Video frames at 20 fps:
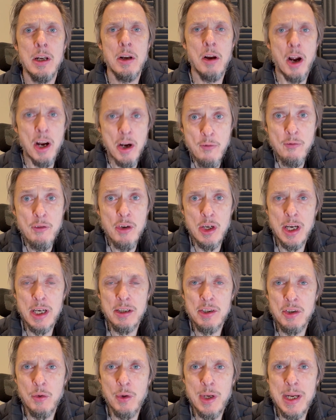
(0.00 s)
I often
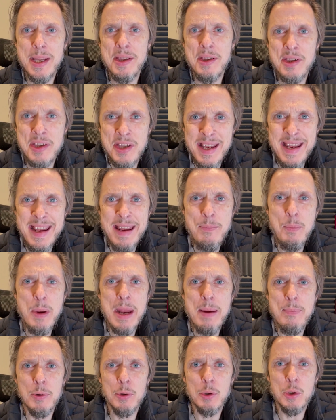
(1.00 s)
actually see
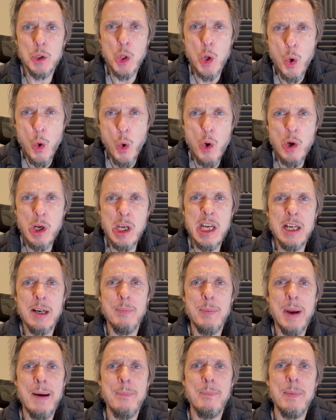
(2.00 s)
people talking
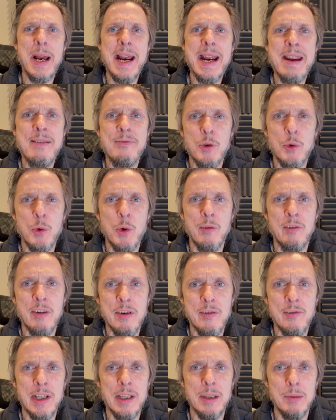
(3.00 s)
about behavior driven
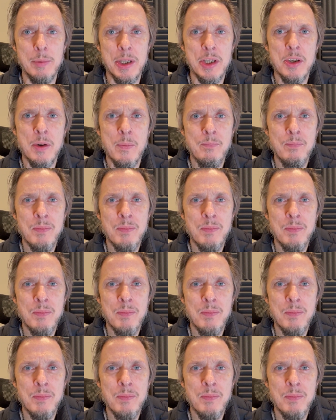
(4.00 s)
development,